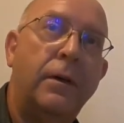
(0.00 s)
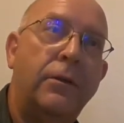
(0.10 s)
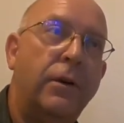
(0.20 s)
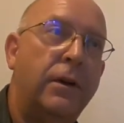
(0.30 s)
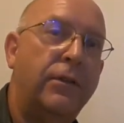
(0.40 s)

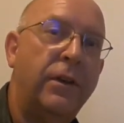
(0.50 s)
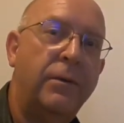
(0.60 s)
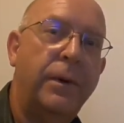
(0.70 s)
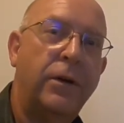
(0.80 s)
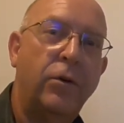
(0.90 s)
Trying to set up
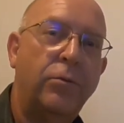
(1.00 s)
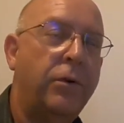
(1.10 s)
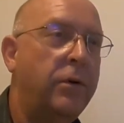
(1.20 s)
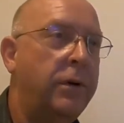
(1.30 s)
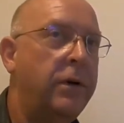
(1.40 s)
my
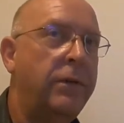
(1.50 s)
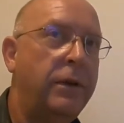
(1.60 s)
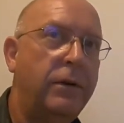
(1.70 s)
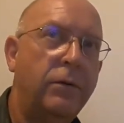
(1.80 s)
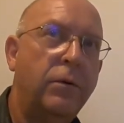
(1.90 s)
GoPro here in the
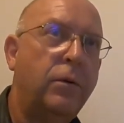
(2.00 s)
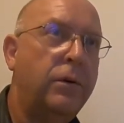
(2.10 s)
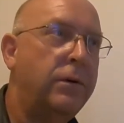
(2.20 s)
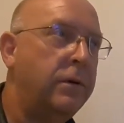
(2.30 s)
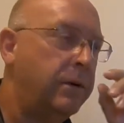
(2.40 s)
little
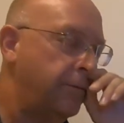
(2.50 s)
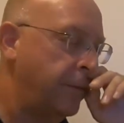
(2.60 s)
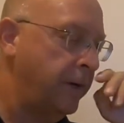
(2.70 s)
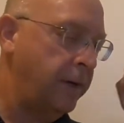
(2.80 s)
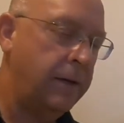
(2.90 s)
corner of
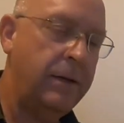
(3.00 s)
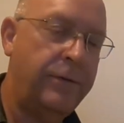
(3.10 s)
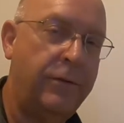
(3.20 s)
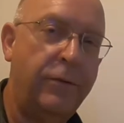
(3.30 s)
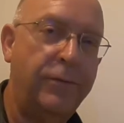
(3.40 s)
my
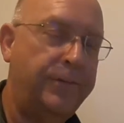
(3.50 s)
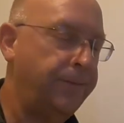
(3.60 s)
living room.